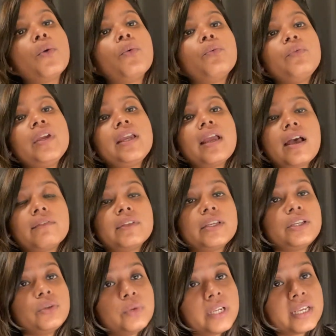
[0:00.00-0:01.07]
we have the
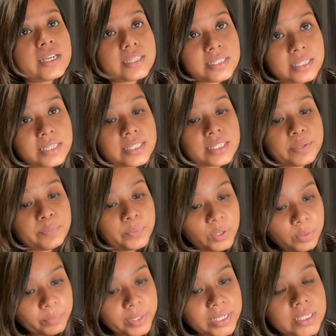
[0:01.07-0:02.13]
UK residency
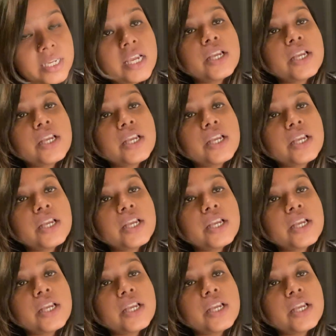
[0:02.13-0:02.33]
permit.